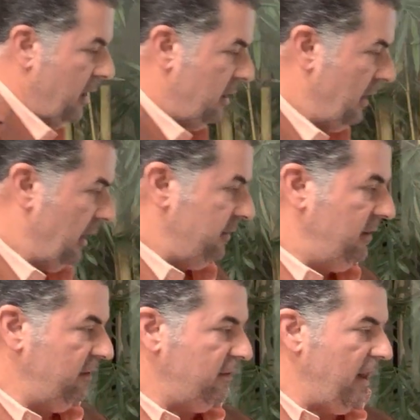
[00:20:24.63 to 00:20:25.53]
Now,
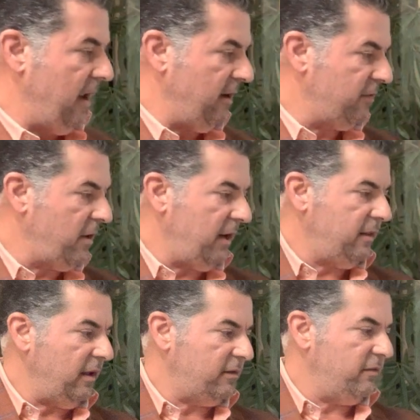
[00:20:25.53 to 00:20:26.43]
this line of
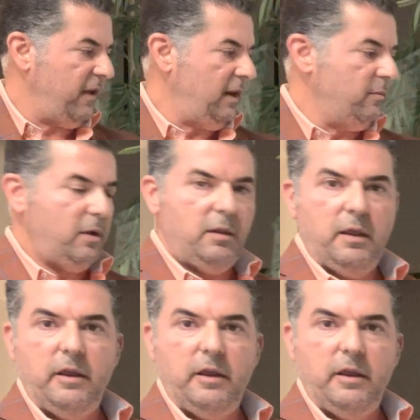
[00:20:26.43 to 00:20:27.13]
credit that's available